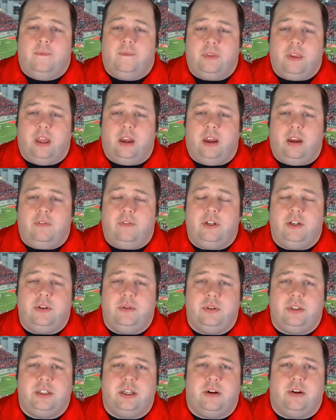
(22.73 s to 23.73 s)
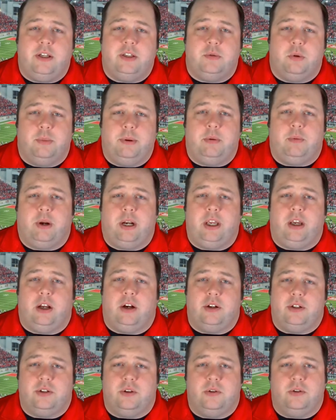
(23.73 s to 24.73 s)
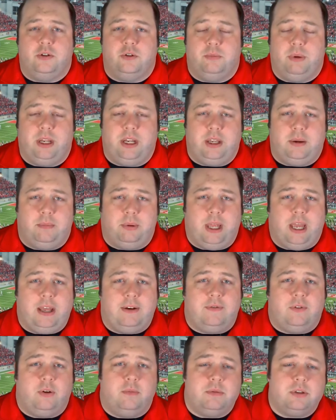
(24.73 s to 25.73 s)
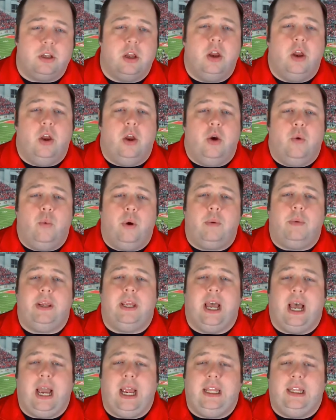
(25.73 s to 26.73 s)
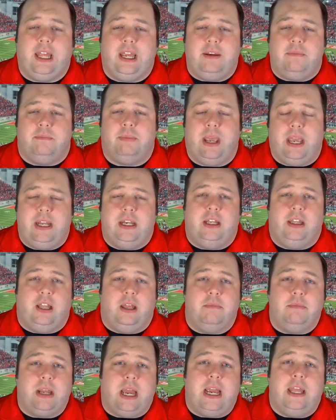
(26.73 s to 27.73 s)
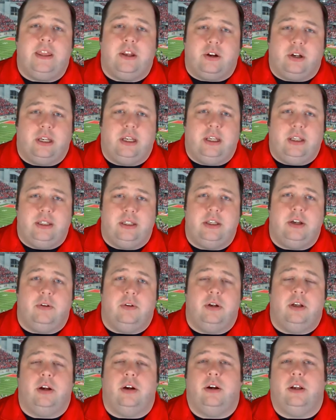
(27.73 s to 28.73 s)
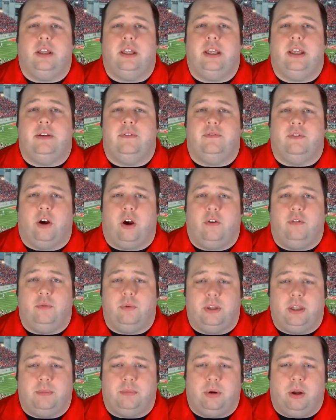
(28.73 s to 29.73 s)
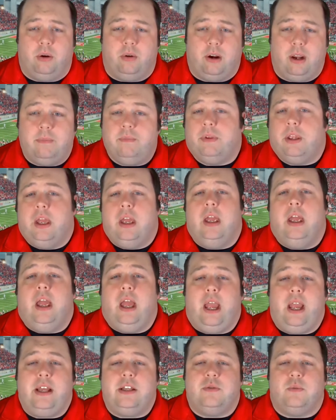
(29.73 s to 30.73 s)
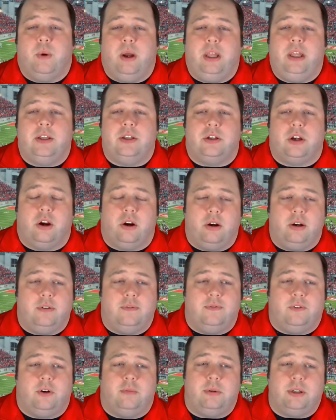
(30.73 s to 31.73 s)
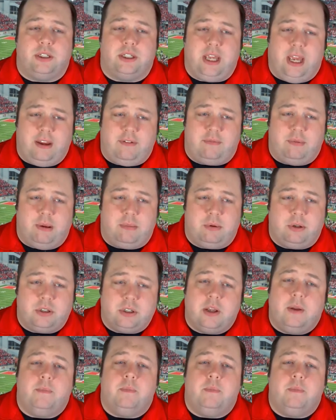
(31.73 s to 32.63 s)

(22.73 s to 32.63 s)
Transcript: of a new series we'll be running on our social media platforms, where we highlight band alumni that are still currently involved with the program, as well as current and former staff members,